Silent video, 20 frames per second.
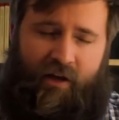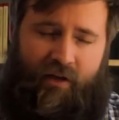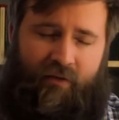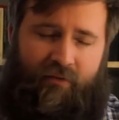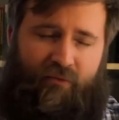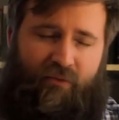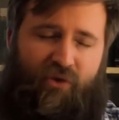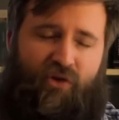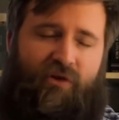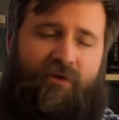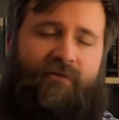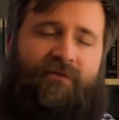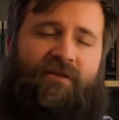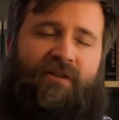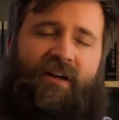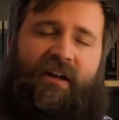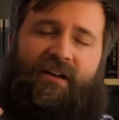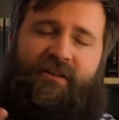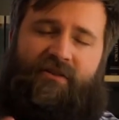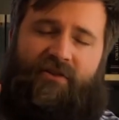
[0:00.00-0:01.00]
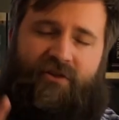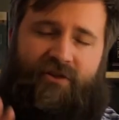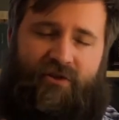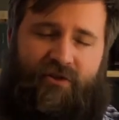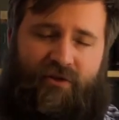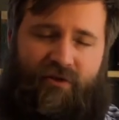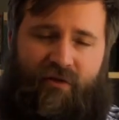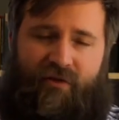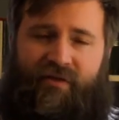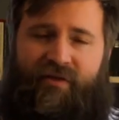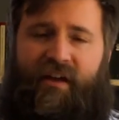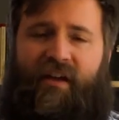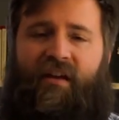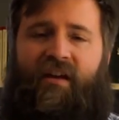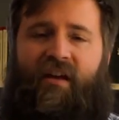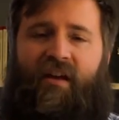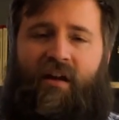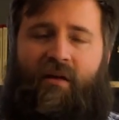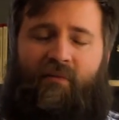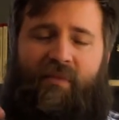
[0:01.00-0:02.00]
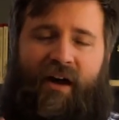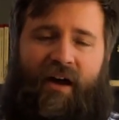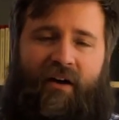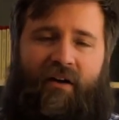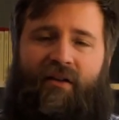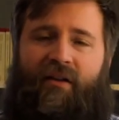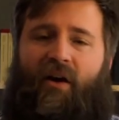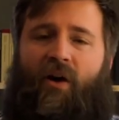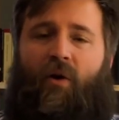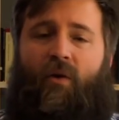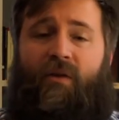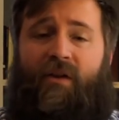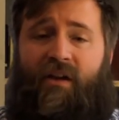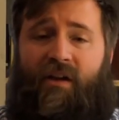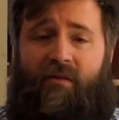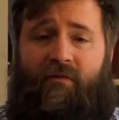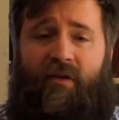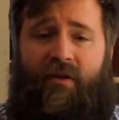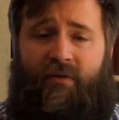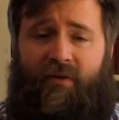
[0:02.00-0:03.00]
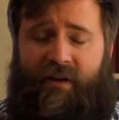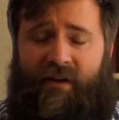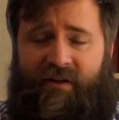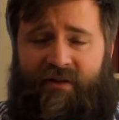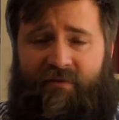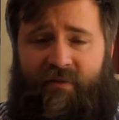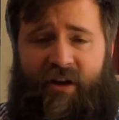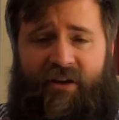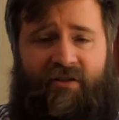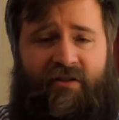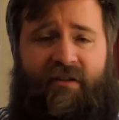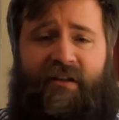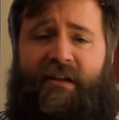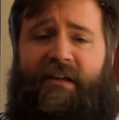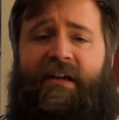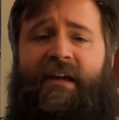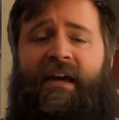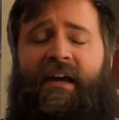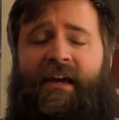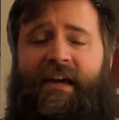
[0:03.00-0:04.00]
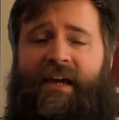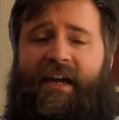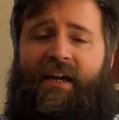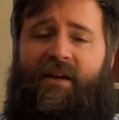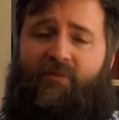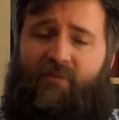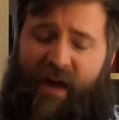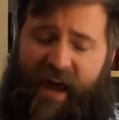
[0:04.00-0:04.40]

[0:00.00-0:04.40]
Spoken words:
moves us to thinking about Holy Communion, especially in